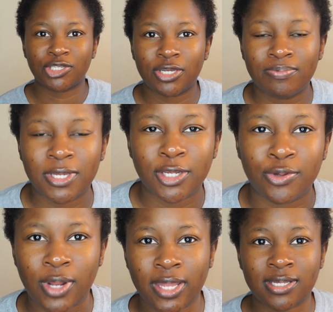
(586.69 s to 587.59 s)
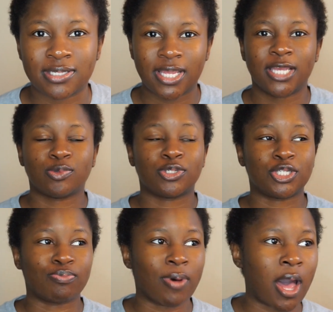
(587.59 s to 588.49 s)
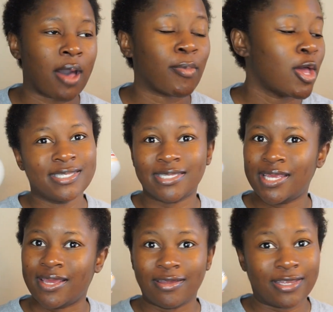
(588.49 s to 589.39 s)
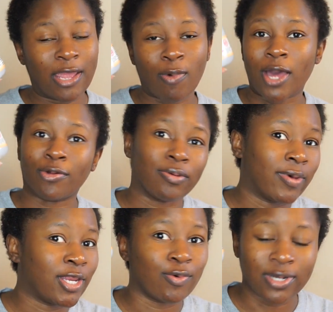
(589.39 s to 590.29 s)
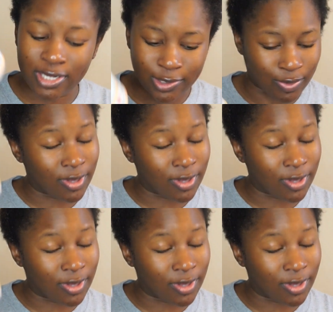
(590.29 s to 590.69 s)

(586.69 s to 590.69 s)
shipped in the United States, which is bomb. This is it. They ride on the money with this